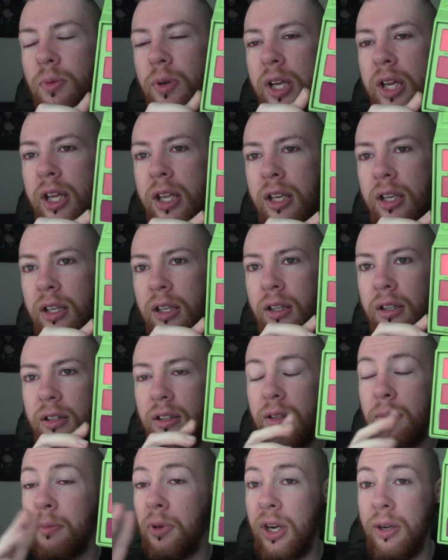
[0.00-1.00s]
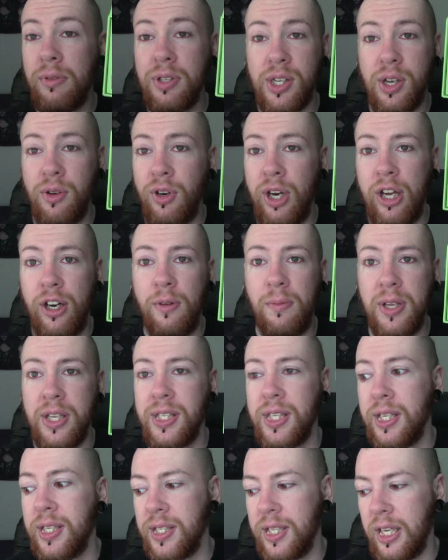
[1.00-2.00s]
when the brand was going out of
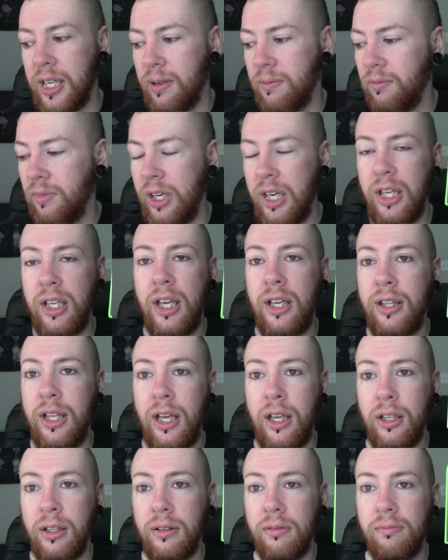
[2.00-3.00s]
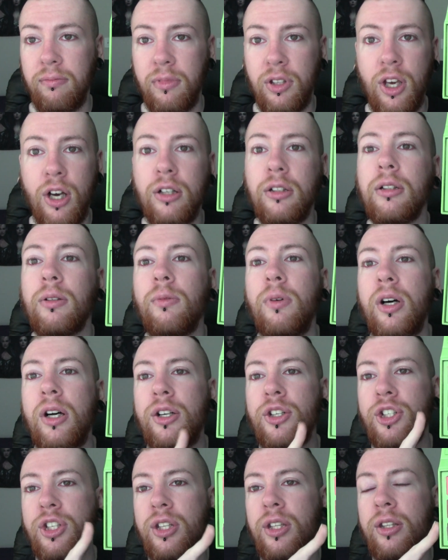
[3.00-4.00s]
business, like when I got that color
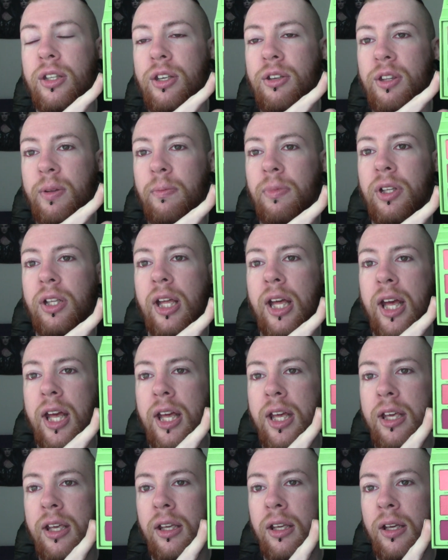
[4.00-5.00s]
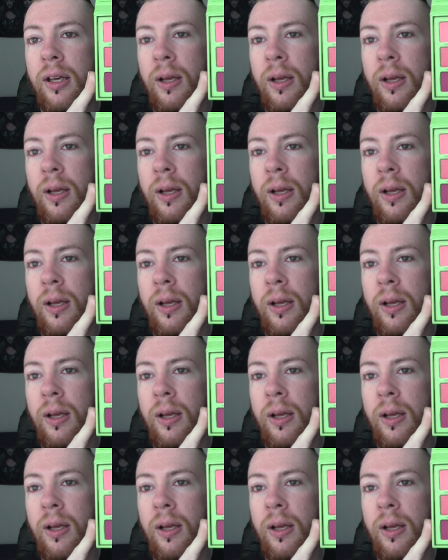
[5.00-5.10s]
wash in Youth and Play.